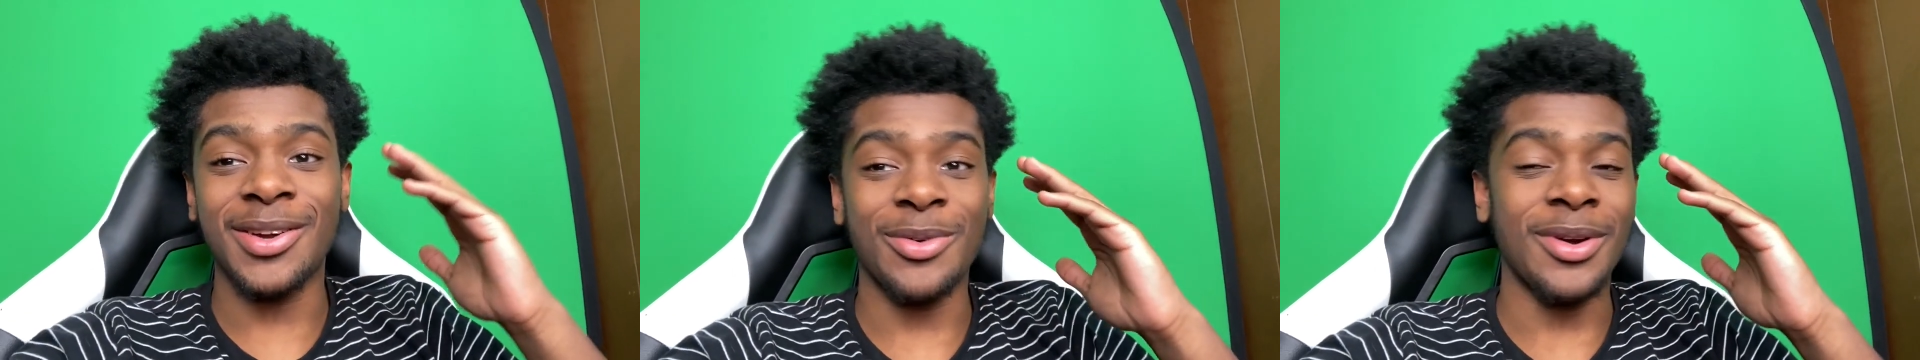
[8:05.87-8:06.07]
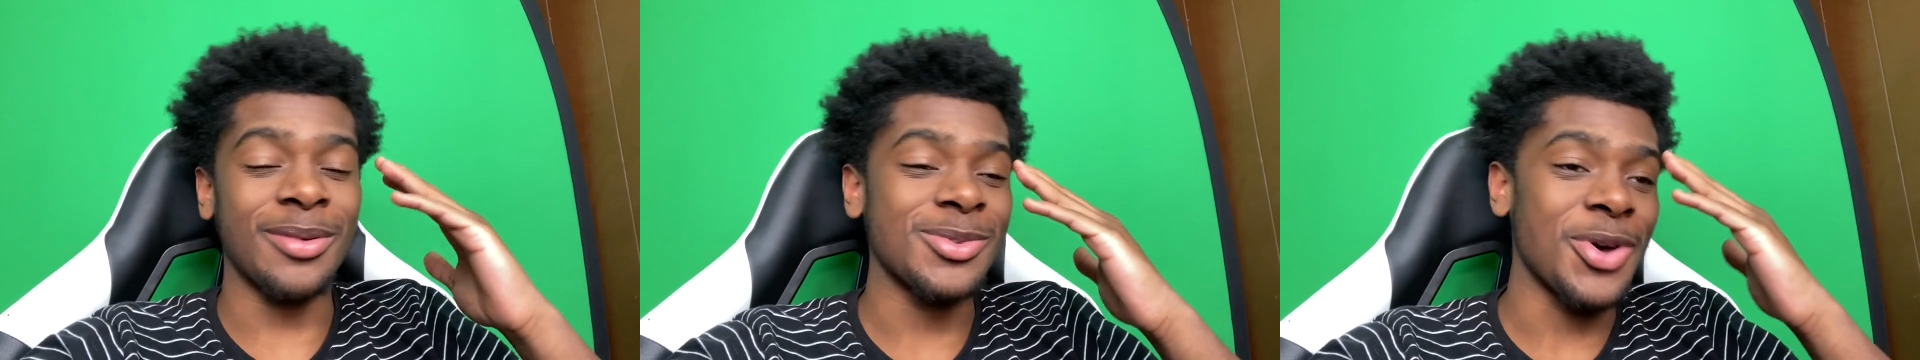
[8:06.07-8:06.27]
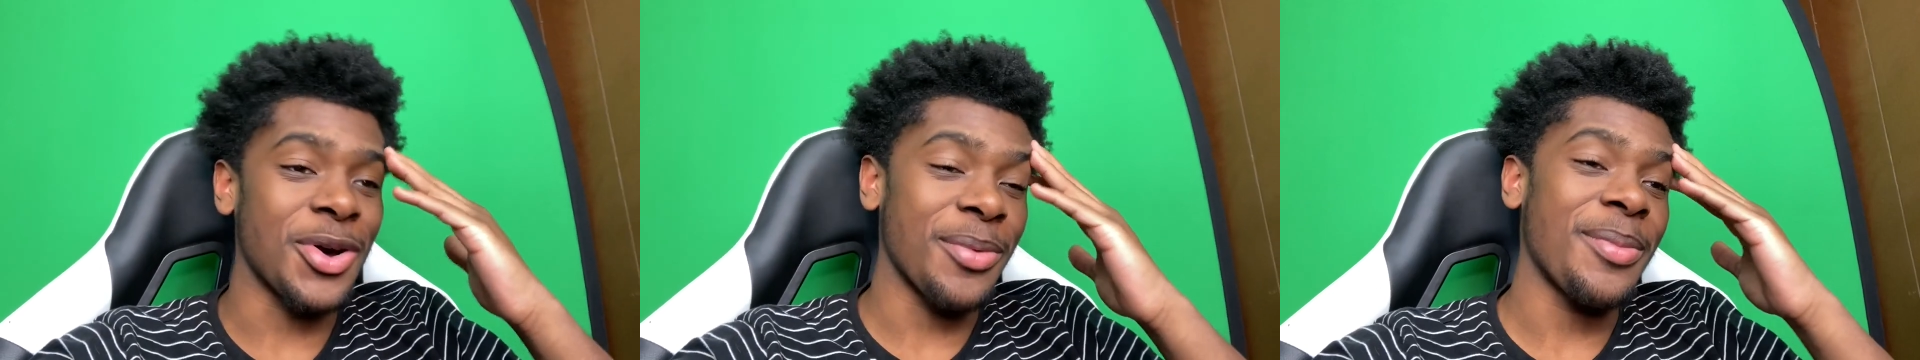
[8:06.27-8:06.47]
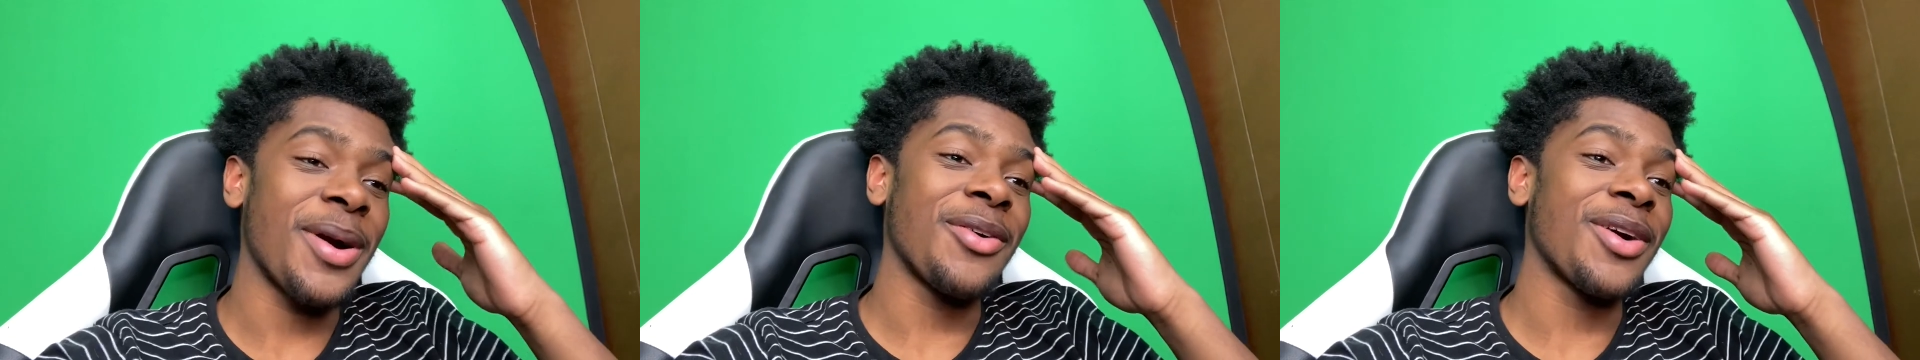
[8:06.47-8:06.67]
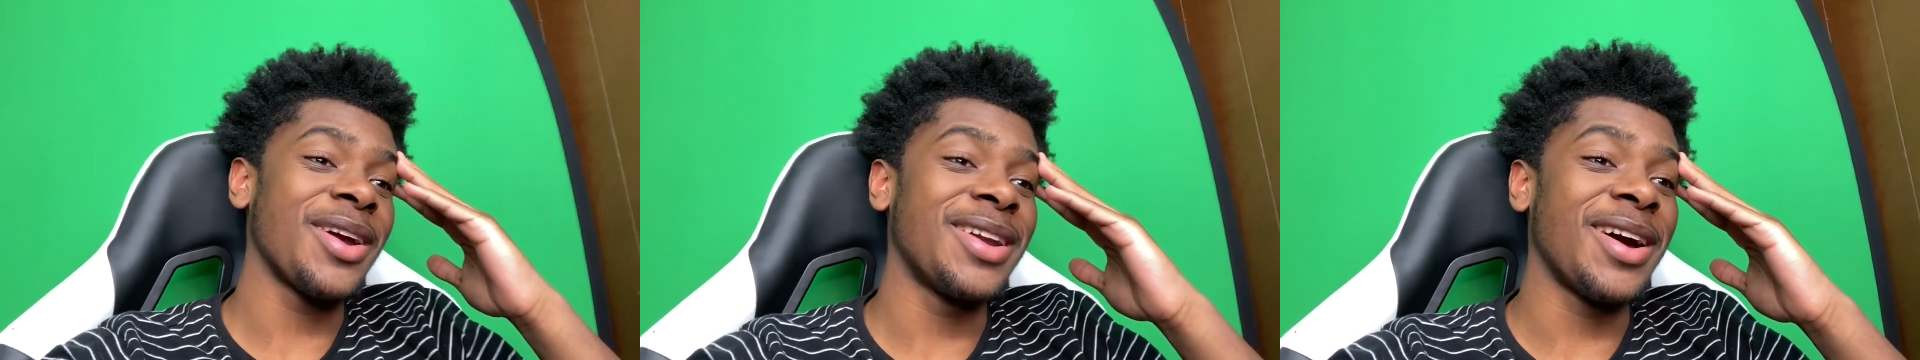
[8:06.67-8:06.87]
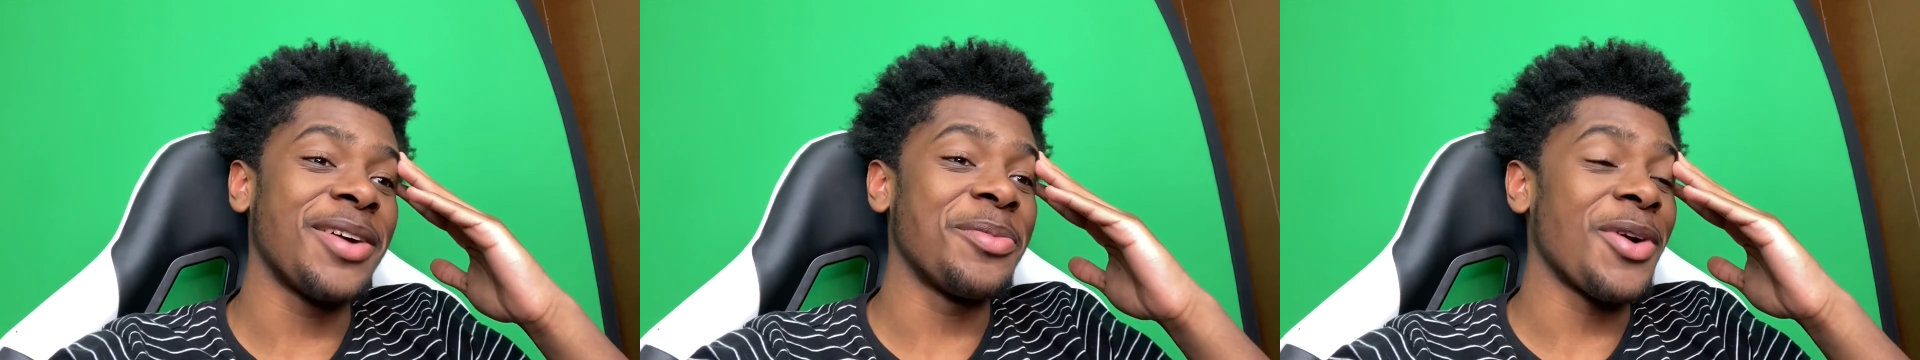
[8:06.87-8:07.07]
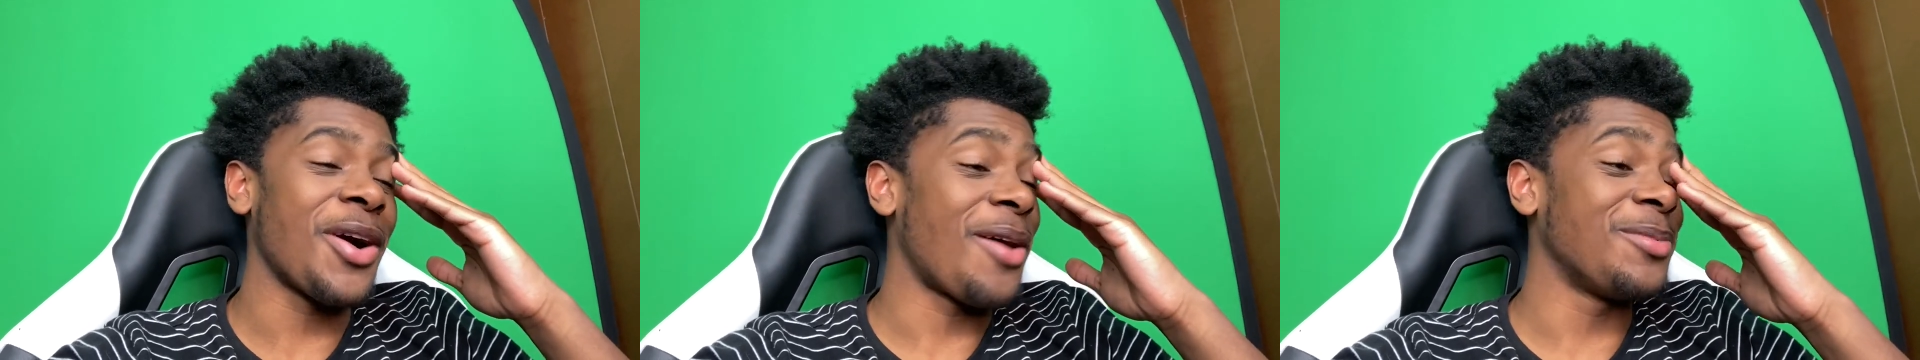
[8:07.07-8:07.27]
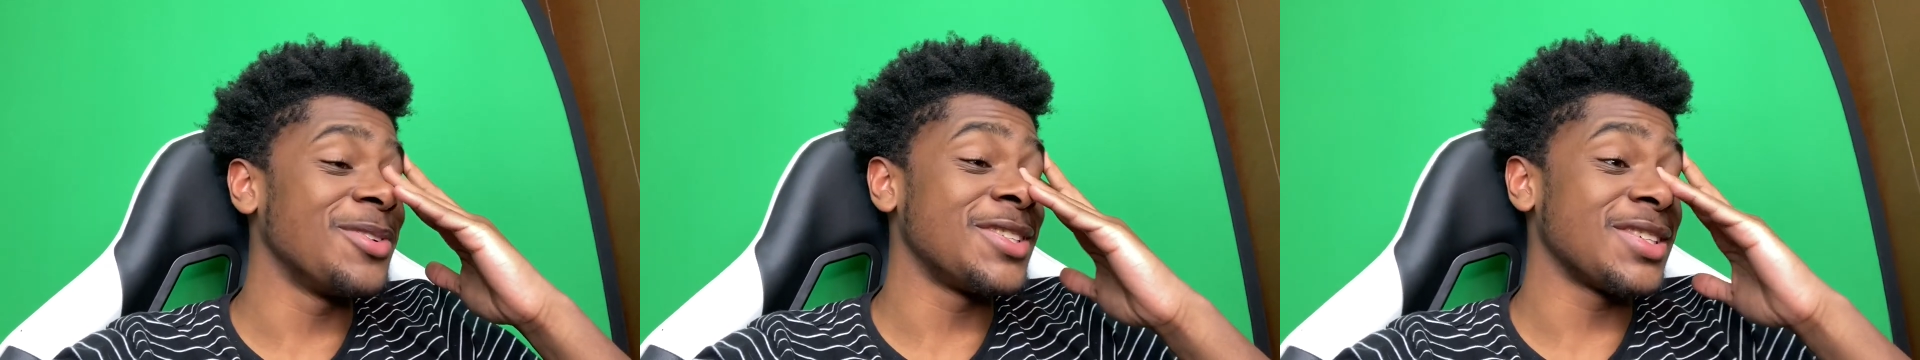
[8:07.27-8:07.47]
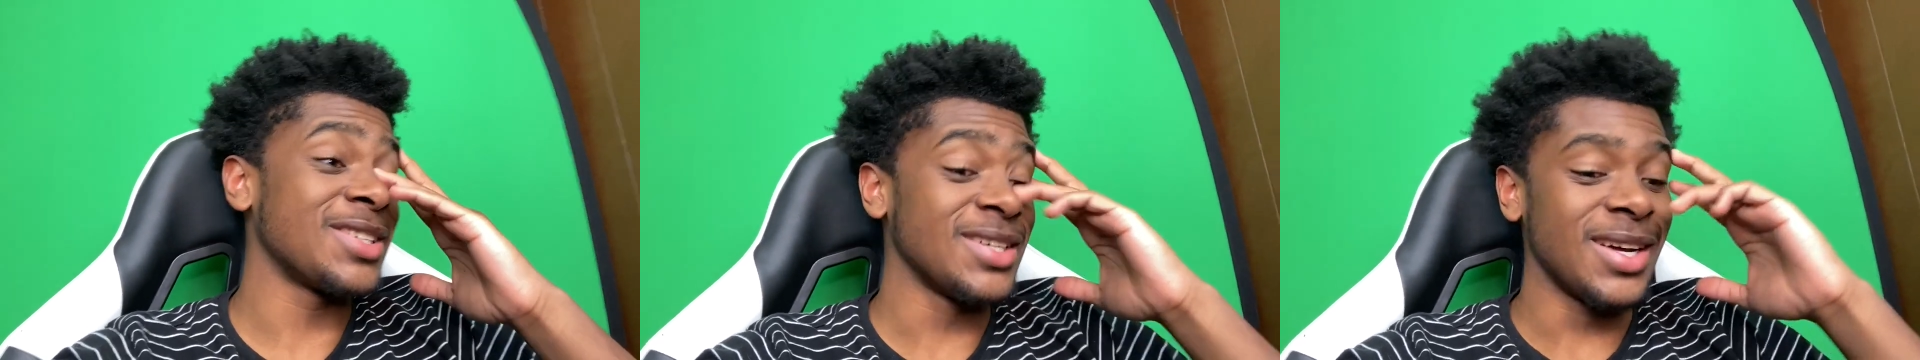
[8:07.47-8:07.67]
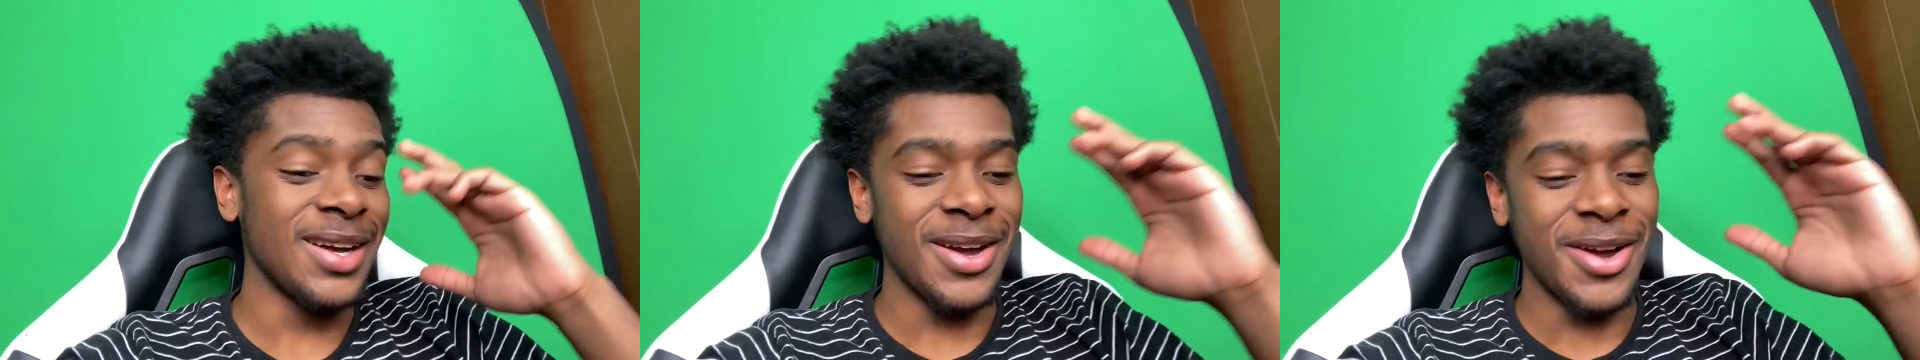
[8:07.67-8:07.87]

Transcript: what I'm talking about right now, bro. I'm gonna just,